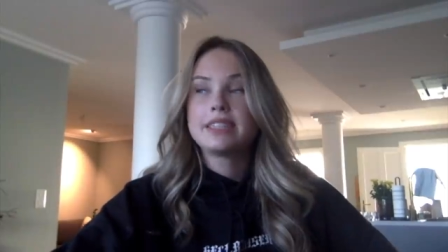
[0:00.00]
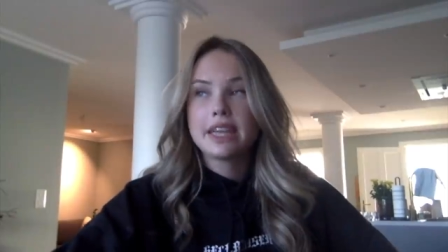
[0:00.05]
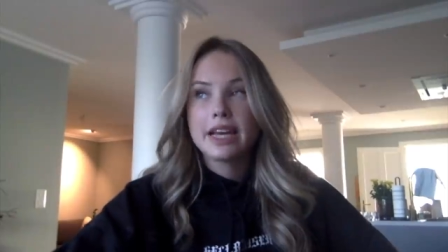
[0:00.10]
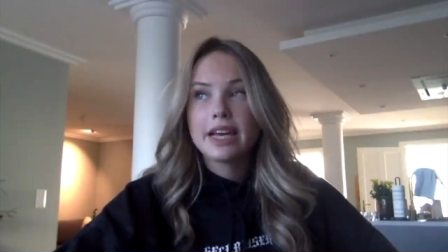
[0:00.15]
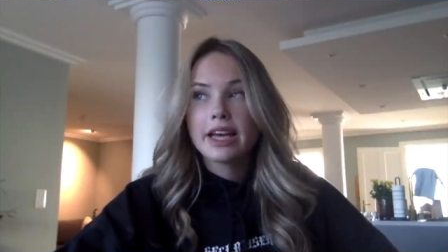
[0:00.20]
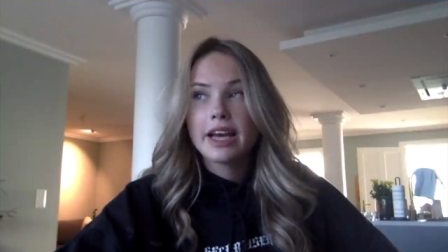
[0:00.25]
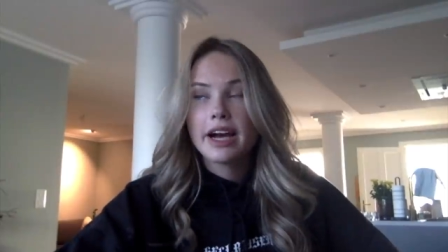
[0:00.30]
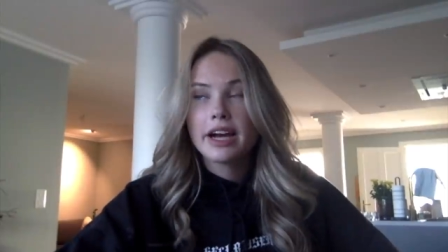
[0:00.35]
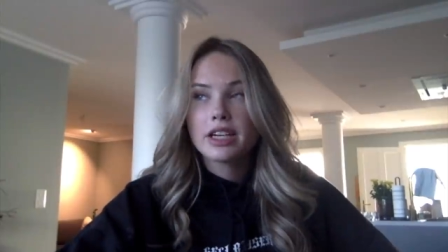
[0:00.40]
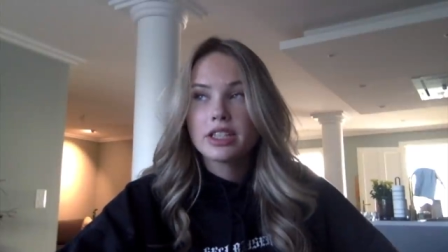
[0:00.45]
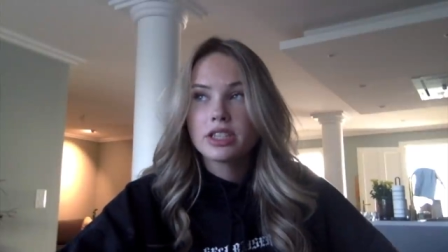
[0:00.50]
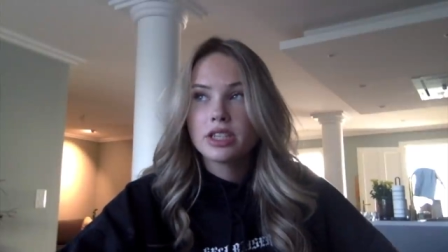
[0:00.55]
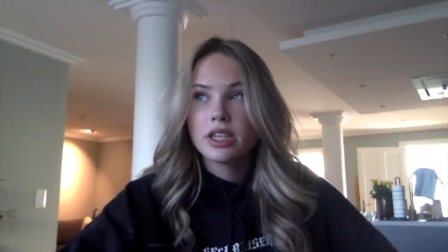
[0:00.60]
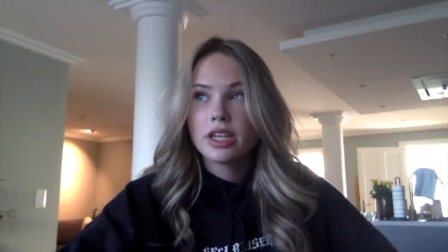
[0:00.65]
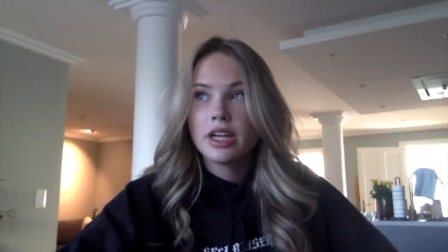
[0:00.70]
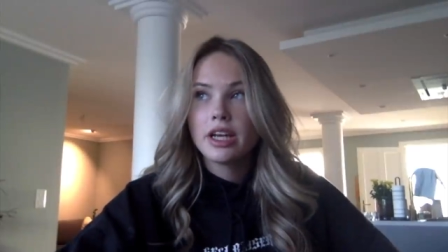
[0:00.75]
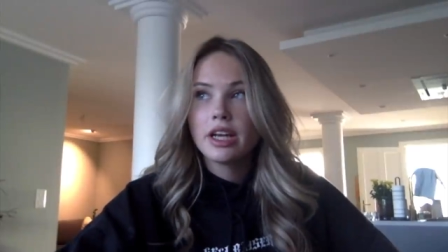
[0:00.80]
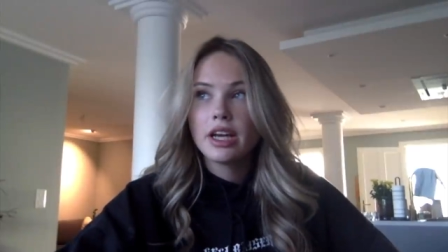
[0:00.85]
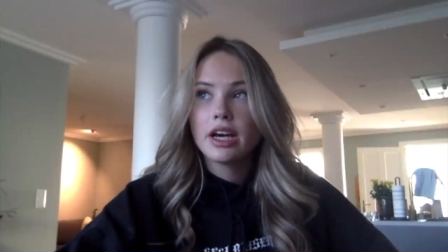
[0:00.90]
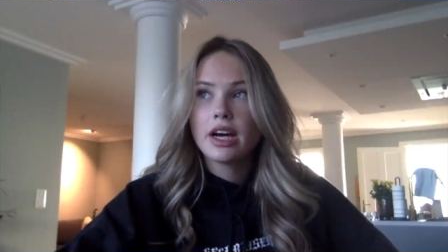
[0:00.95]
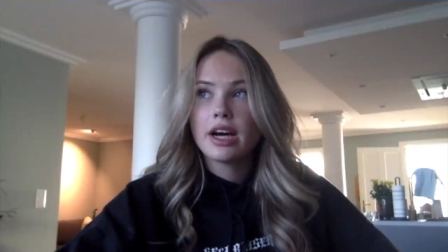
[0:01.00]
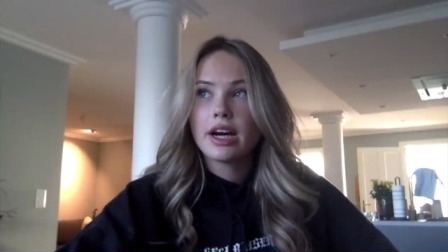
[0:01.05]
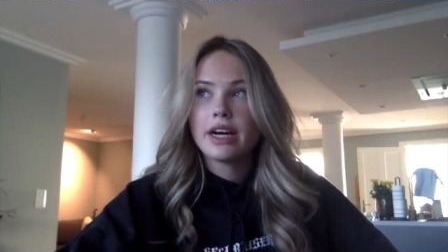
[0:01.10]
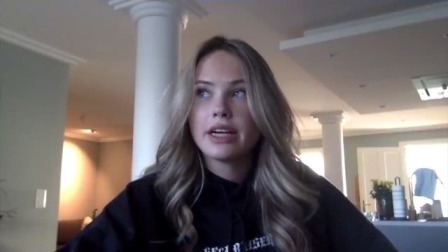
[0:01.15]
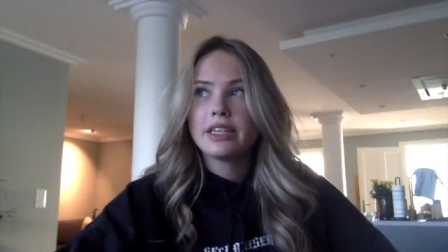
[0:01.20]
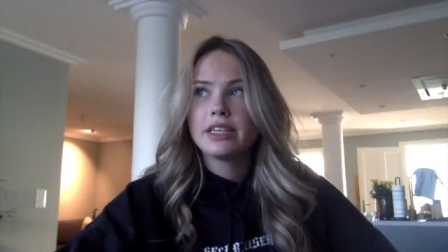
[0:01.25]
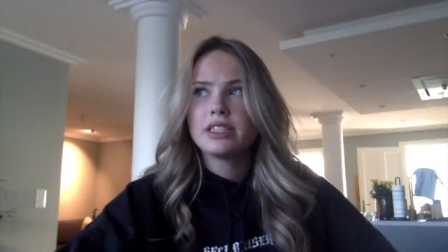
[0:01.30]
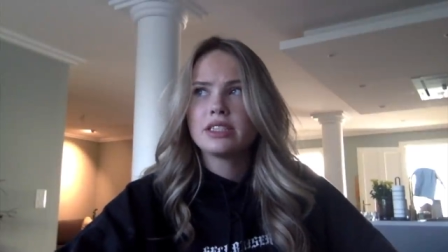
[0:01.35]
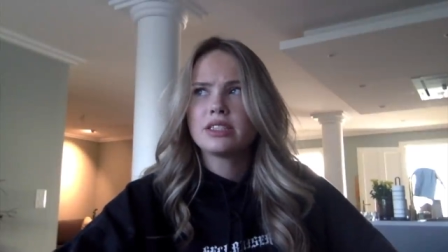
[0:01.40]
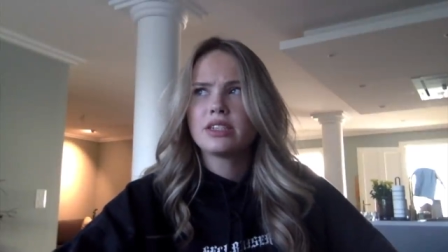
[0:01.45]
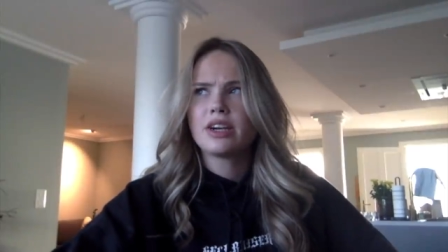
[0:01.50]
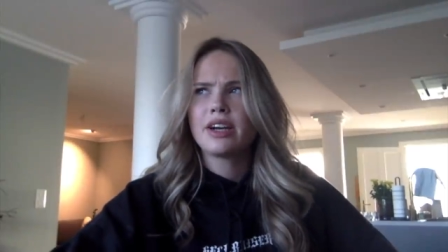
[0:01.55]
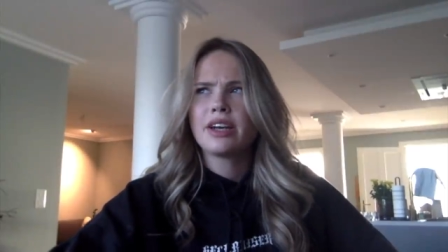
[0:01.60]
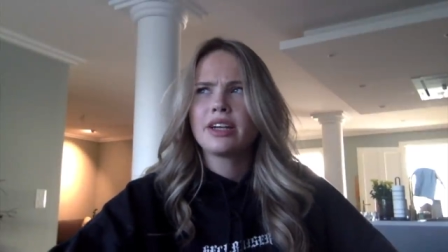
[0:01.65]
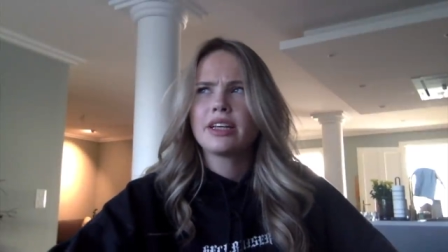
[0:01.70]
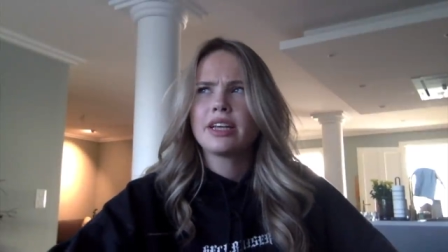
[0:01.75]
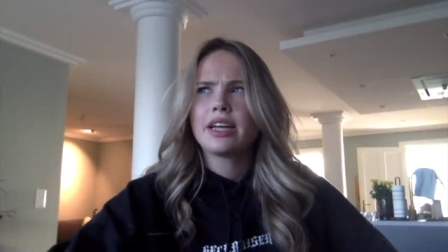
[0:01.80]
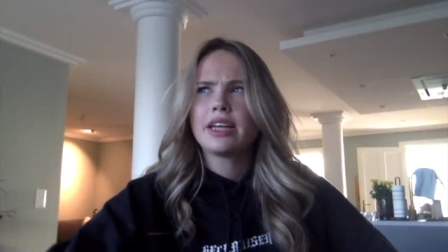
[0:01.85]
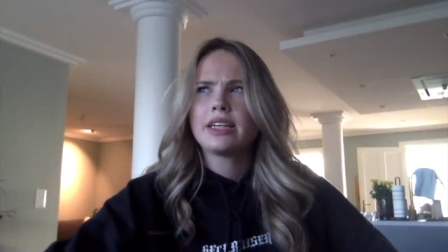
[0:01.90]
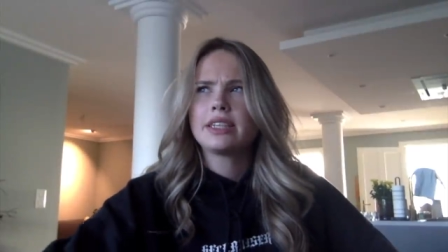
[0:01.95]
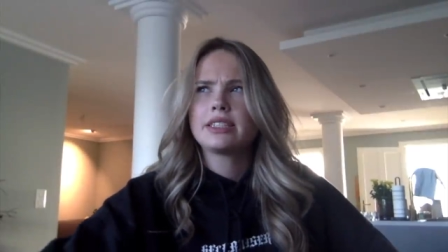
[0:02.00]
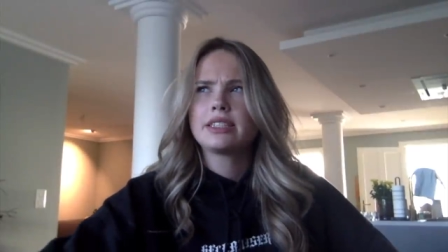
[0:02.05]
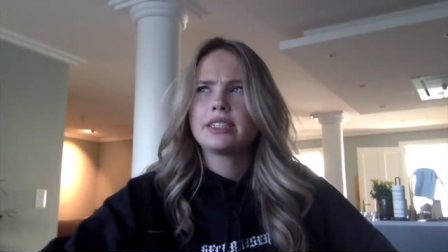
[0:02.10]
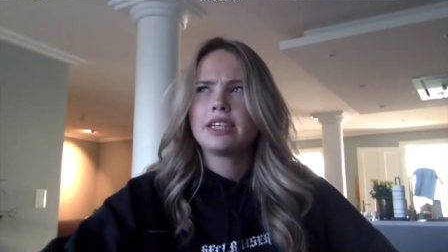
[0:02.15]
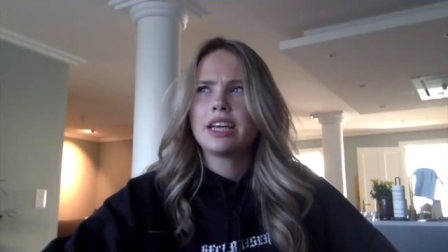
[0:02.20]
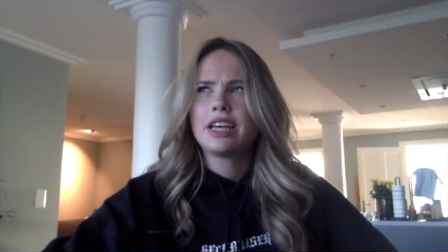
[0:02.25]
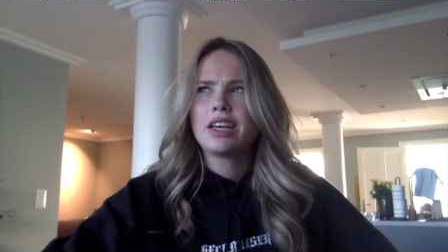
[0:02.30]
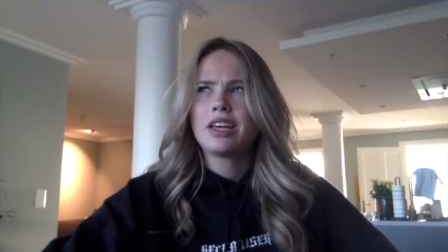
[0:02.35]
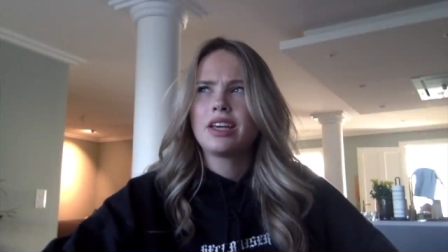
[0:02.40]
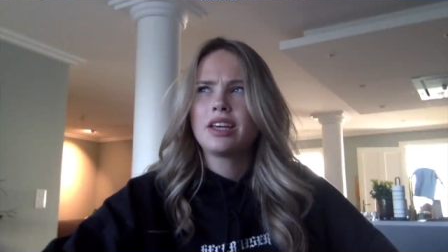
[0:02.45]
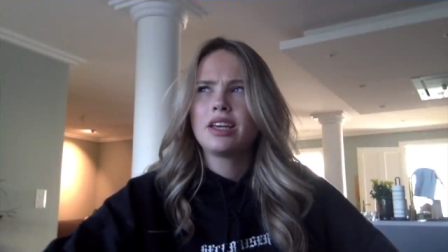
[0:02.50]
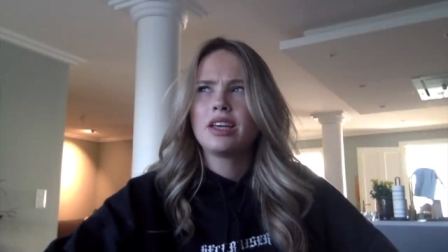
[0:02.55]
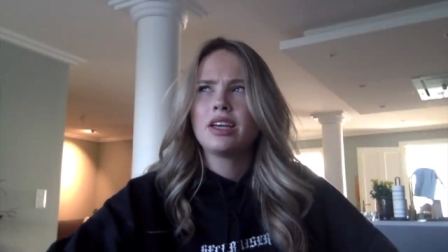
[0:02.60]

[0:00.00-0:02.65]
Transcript: sick actually. I started getting sick